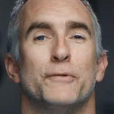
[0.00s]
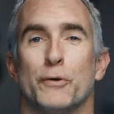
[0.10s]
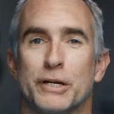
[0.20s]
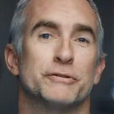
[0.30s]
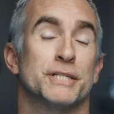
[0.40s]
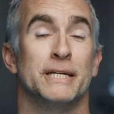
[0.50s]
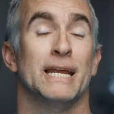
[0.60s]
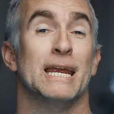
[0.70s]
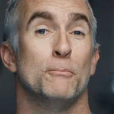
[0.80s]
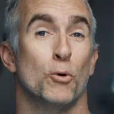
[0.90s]
If you're interested
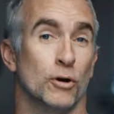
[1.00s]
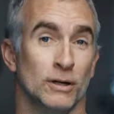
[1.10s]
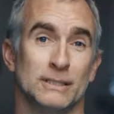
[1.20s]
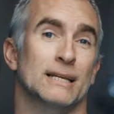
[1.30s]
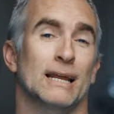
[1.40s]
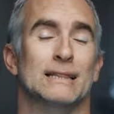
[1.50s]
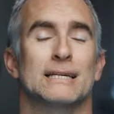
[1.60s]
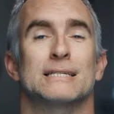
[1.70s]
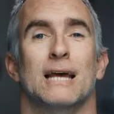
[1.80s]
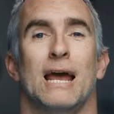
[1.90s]
in more content like
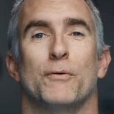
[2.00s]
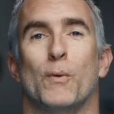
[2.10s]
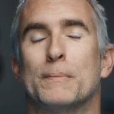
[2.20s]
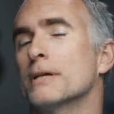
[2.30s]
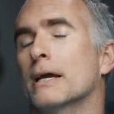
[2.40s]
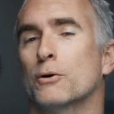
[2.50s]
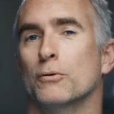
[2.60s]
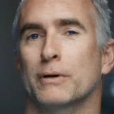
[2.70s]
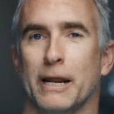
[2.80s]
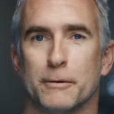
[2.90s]
this, I have a website
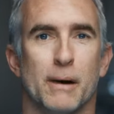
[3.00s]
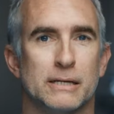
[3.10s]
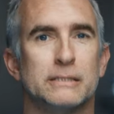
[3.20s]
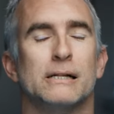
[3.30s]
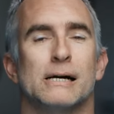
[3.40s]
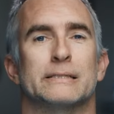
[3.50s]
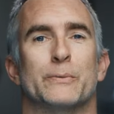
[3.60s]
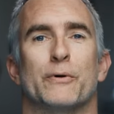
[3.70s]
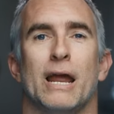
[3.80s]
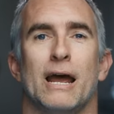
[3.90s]
called Canon Masterclass
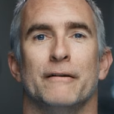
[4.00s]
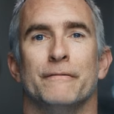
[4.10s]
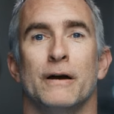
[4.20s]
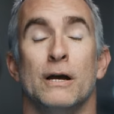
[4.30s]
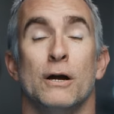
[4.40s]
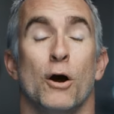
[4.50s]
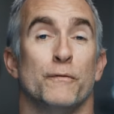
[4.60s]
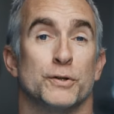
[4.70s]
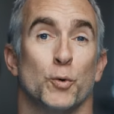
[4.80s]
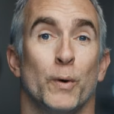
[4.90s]
where I have
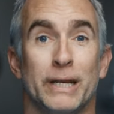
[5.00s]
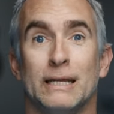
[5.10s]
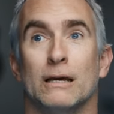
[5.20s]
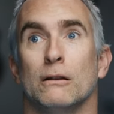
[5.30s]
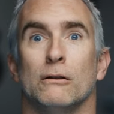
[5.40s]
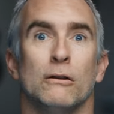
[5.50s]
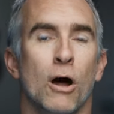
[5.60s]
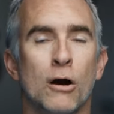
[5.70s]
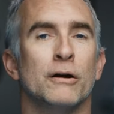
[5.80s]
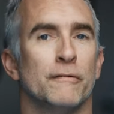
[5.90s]
over 20
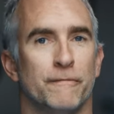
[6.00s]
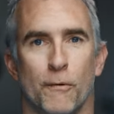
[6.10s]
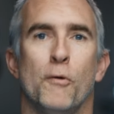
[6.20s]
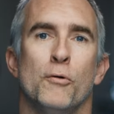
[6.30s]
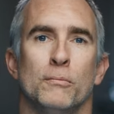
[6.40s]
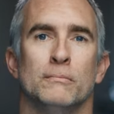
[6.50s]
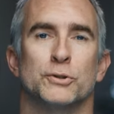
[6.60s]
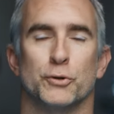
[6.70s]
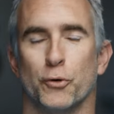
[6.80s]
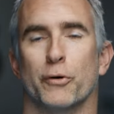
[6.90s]
longer form
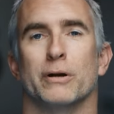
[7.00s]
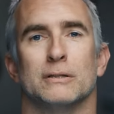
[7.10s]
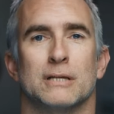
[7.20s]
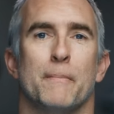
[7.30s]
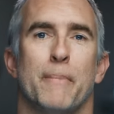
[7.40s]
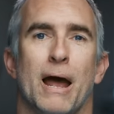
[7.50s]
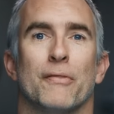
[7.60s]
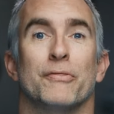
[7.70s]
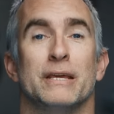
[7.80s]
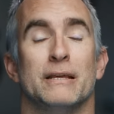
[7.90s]
tutorials
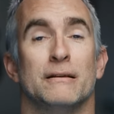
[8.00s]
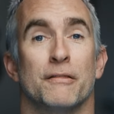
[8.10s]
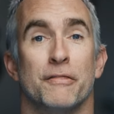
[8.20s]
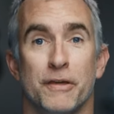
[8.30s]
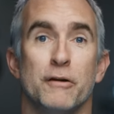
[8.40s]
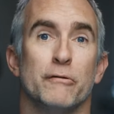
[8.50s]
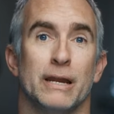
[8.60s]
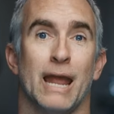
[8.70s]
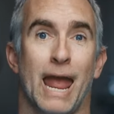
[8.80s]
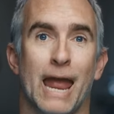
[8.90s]
about the
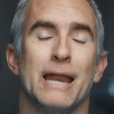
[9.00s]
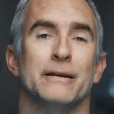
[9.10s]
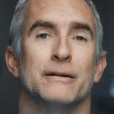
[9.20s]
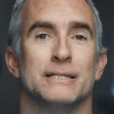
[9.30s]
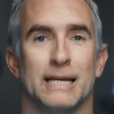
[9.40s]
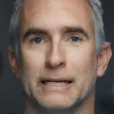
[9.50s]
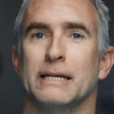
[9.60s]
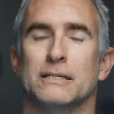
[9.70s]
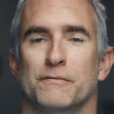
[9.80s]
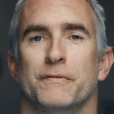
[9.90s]
theory and
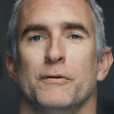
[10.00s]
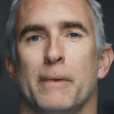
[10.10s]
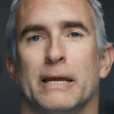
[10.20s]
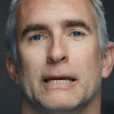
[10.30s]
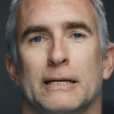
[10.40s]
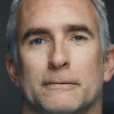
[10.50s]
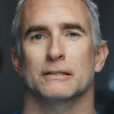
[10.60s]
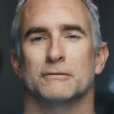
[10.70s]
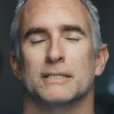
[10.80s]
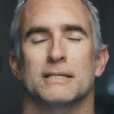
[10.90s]
techniques of filmmaking.
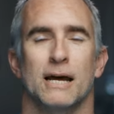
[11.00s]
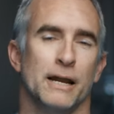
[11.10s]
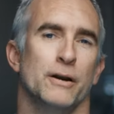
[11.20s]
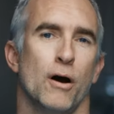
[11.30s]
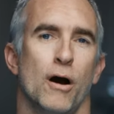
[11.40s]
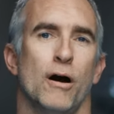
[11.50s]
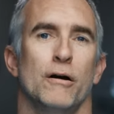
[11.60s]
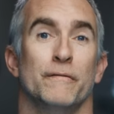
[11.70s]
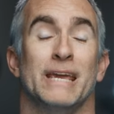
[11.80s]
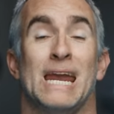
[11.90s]
There's a ton
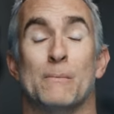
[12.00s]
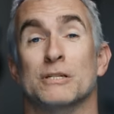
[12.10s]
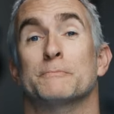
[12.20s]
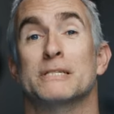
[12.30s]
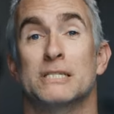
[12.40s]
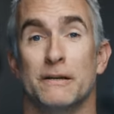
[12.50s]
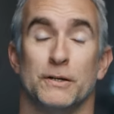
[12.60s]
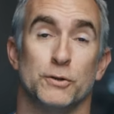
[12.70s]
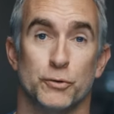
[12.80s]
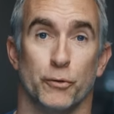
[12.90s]
of camera
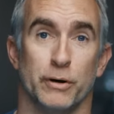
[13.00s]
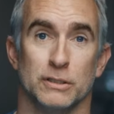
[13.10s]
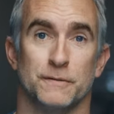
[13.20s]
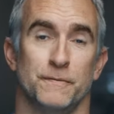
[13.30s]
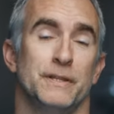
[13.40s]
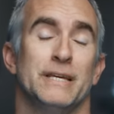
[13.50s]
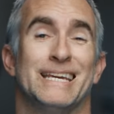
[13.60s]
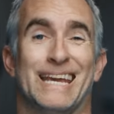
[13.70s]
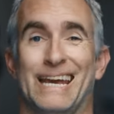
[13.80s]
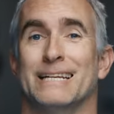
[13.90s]
specific tutorials for the
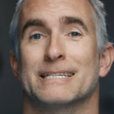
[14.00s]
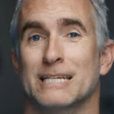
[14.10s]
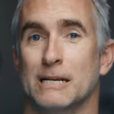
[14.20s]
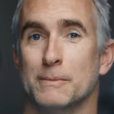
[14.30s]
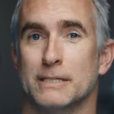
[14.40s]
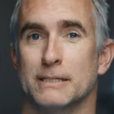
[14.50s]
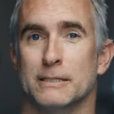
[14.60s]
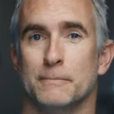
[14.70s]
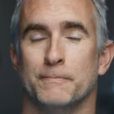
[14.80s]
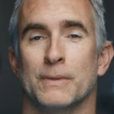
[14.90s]
Canon cinema
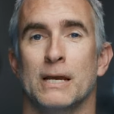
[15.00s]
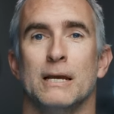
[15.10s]
system,